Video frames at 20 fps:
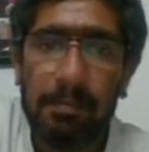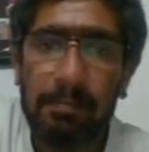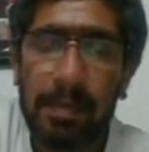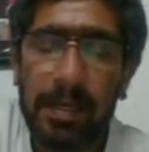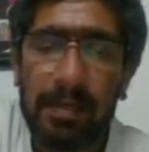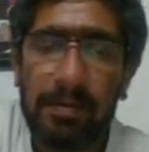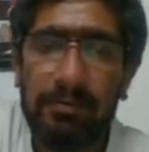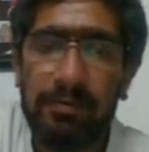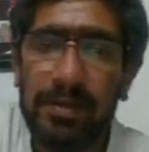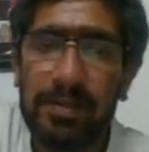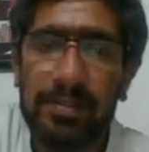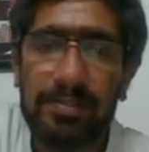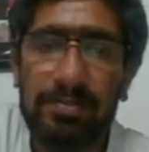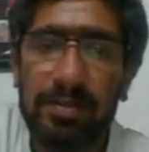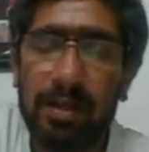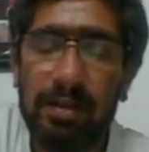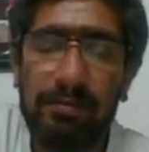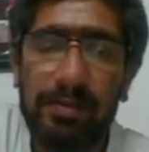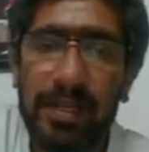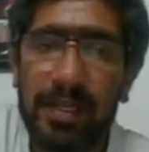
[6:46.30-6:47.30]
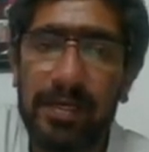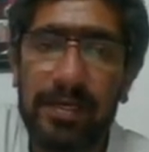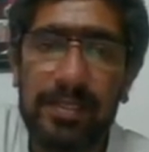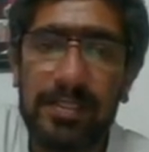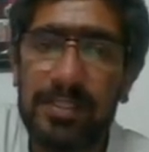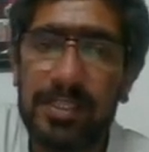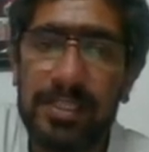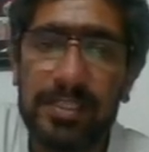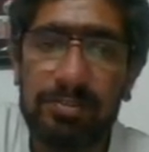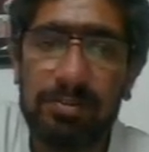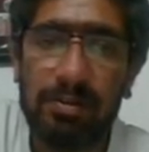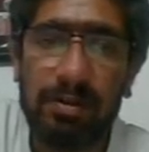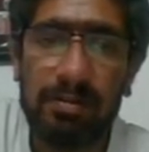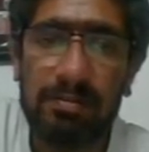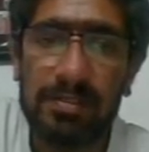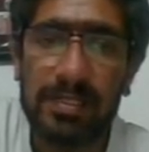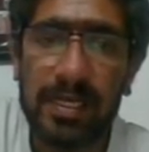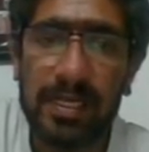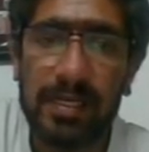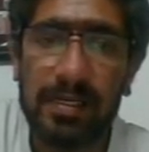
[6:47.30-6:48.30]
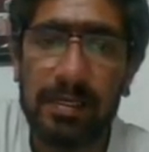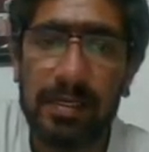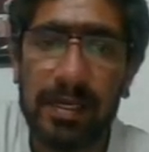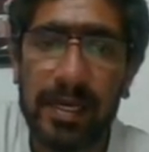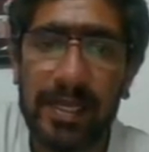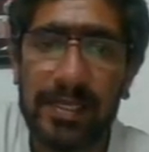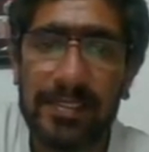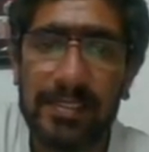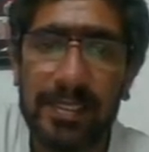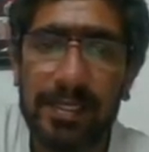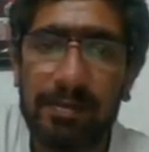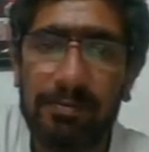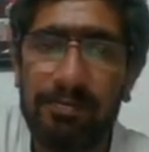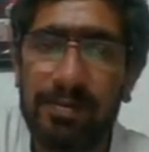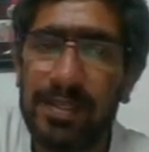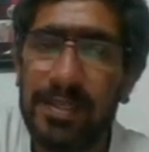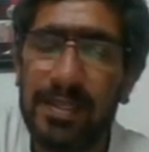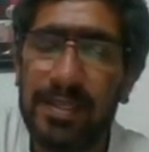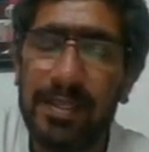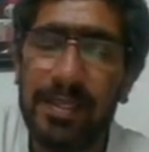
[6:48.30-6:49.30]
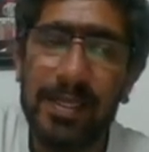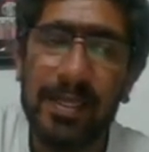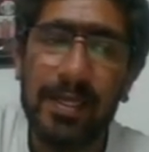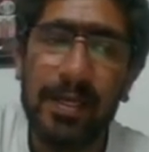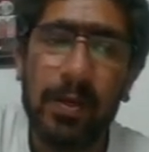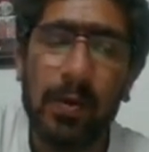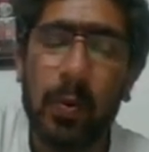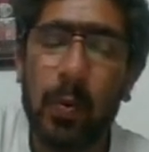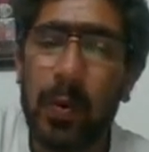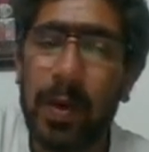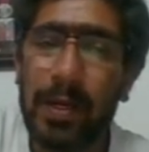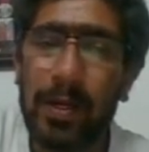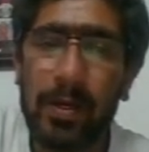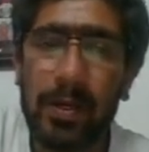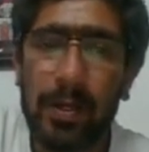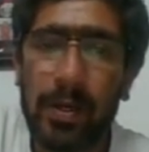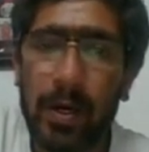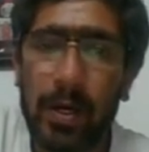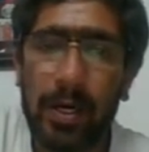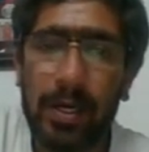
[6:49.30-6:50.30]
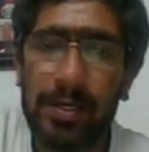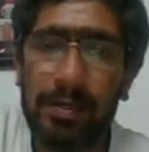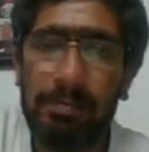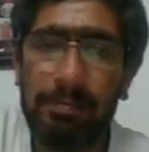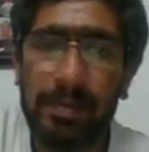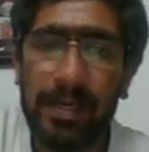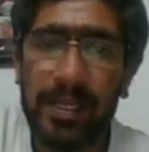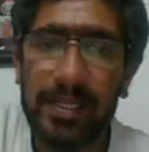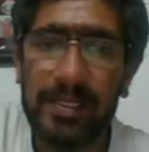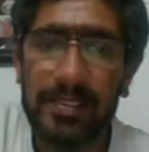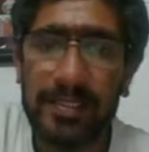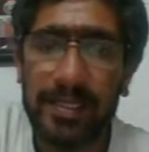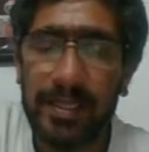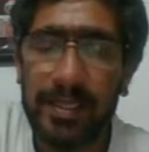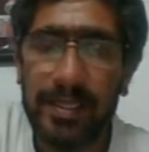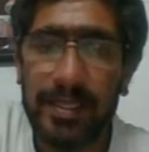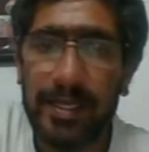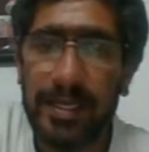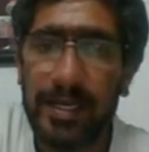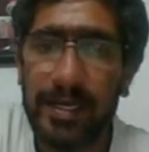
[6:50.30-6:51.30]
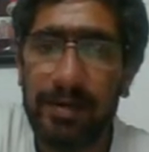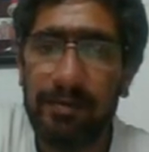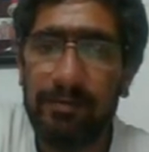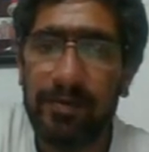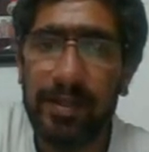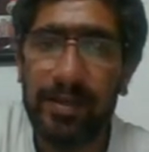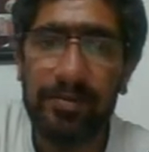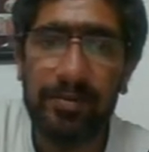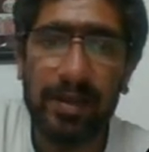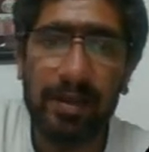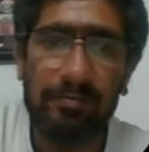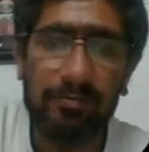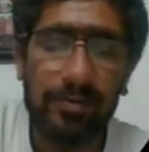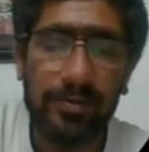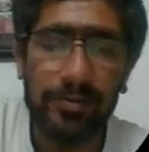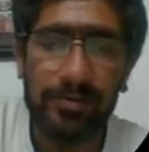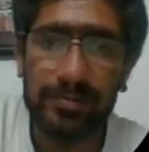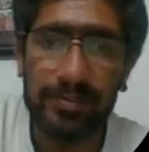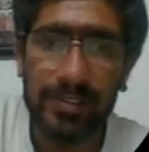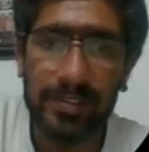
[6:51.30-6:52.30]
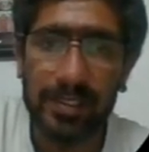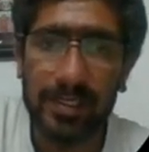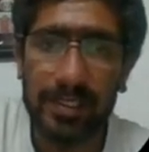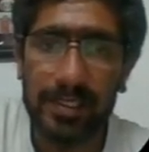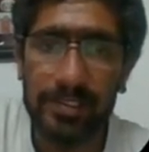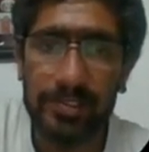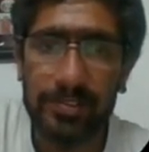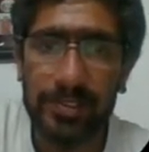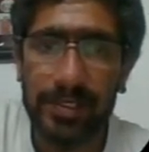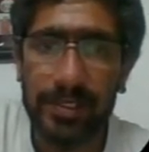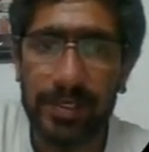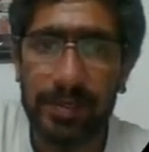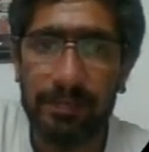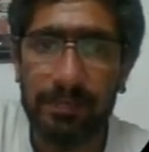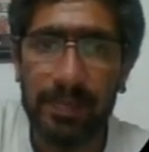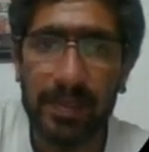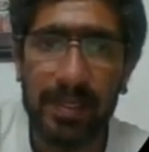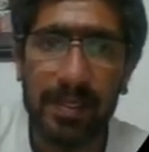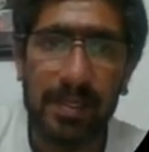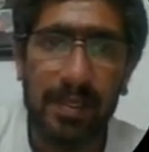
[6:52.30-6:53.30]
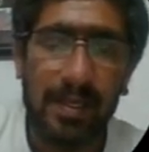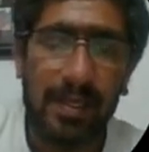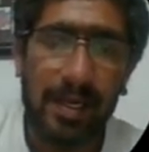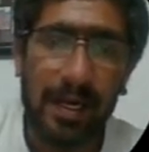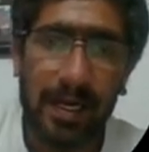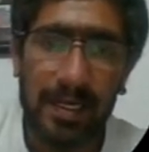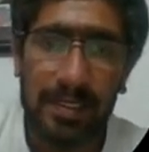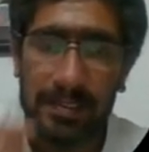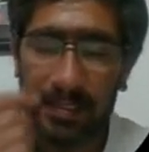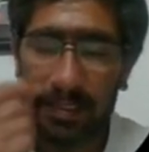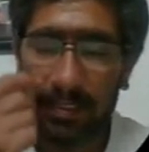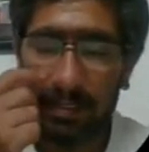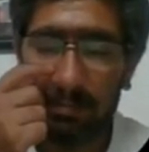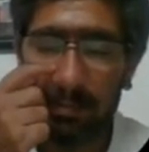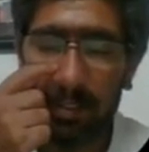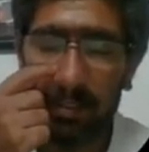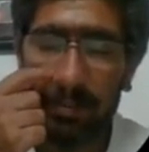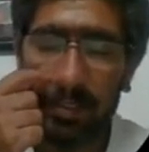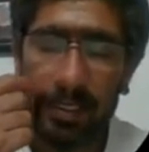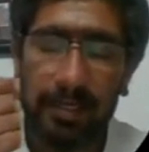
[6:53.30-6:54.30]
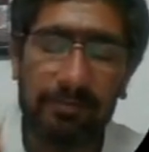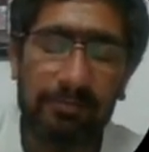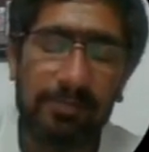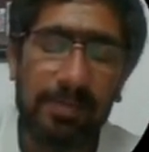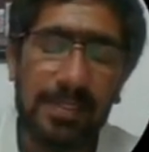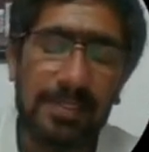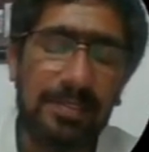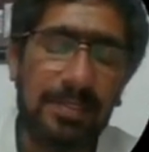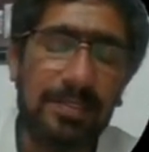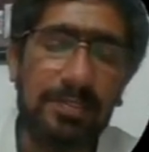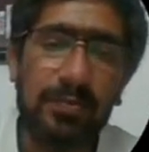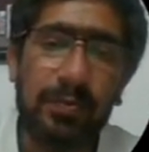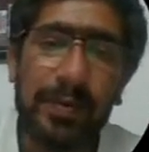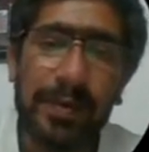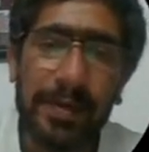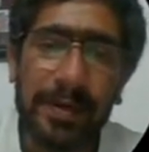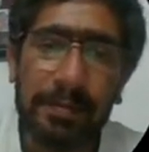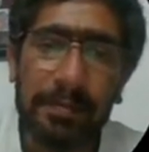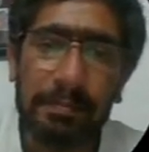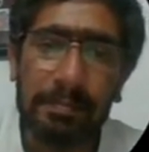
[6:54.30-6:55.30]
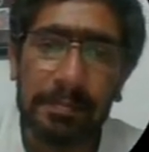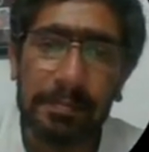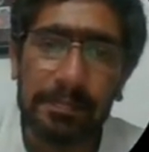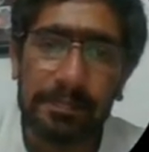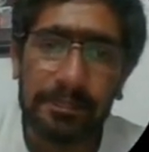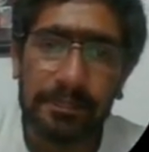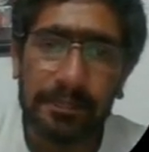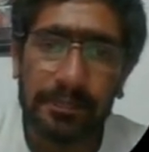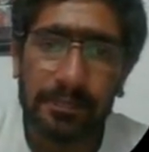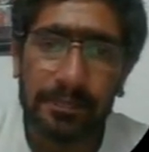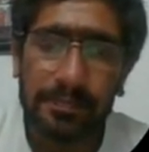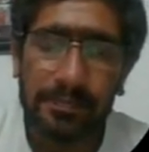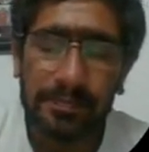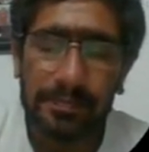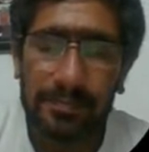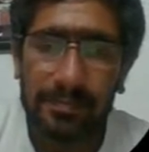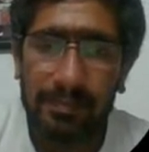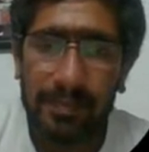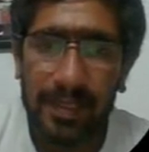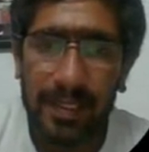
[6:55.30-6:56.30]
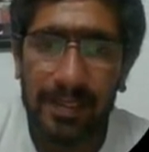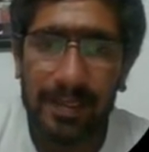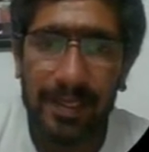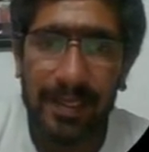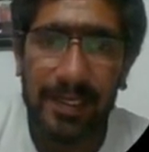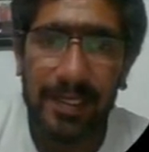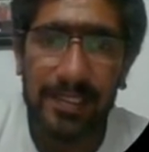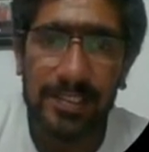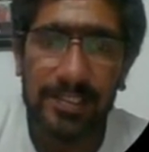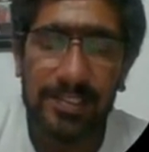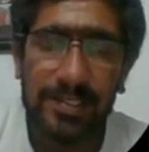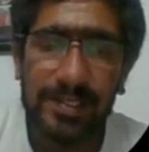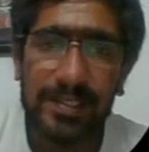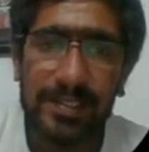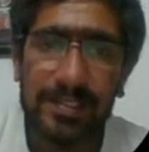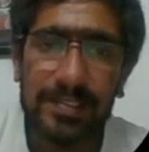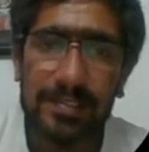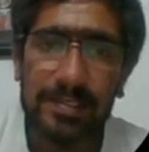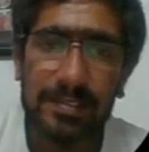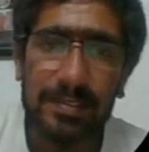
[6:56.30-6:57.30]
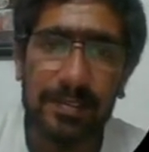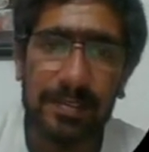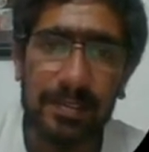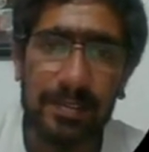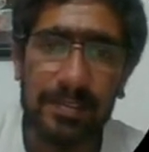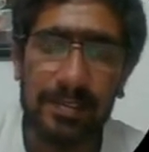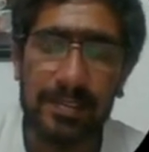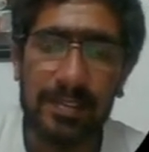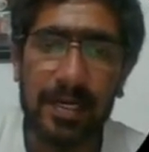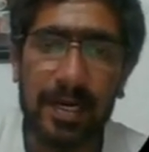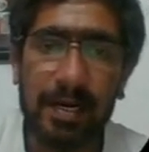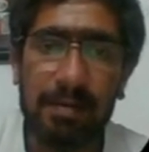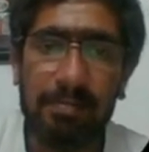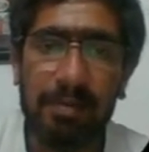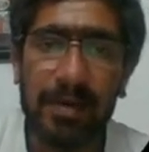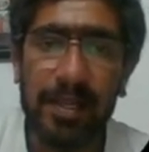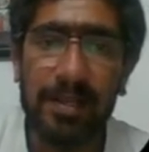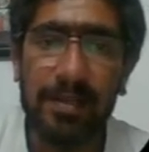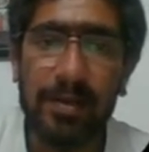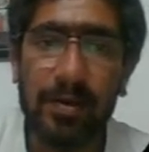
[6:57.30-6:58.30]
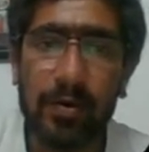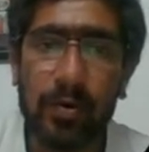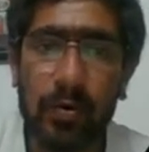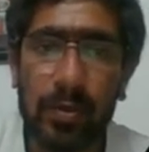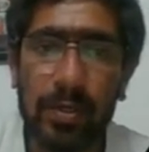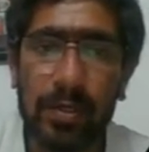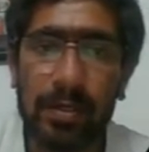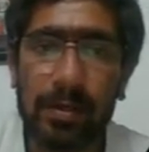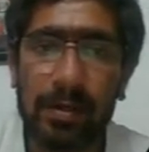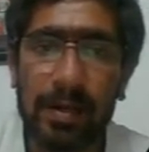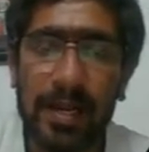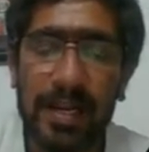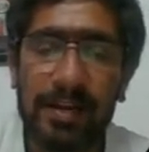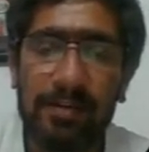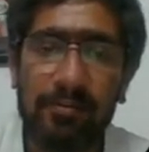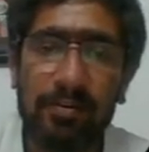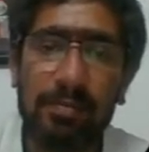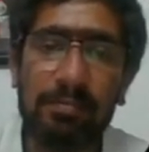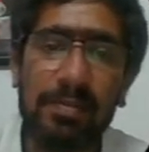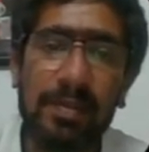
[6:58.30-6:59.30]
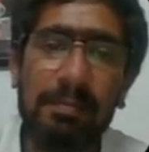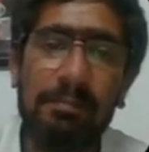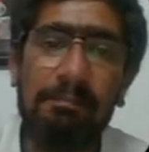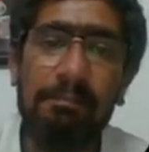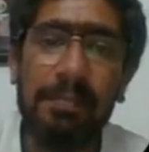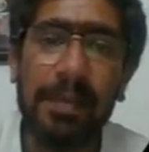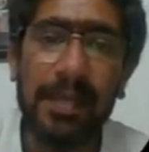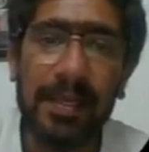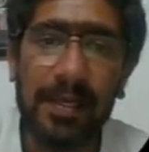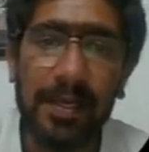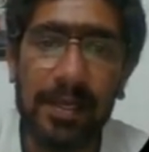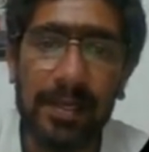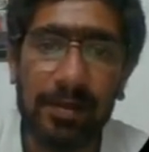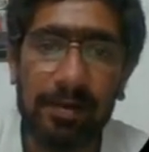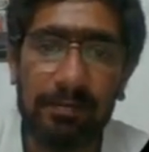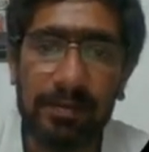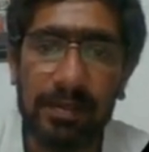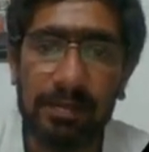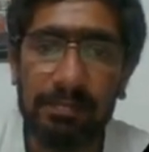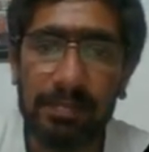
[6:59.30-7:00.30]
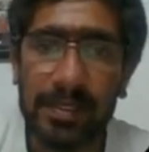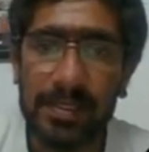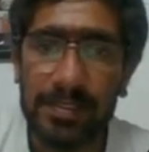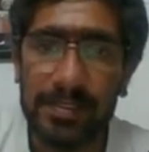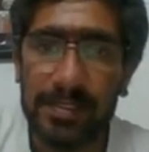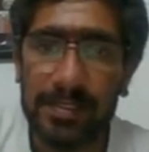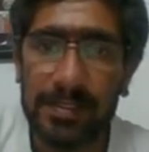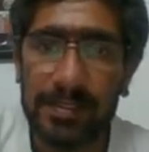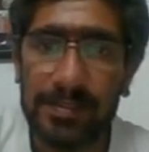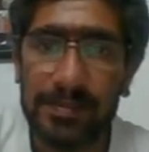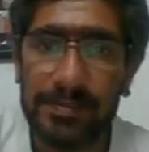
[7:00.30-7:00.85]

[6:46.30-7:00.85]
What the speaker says: but when you're solving it, it just solves like a classic with one odd place at the end where you have to use the constraint. I somehow love puzzles where the constraints start playing a role right from the beginning of the puzzle.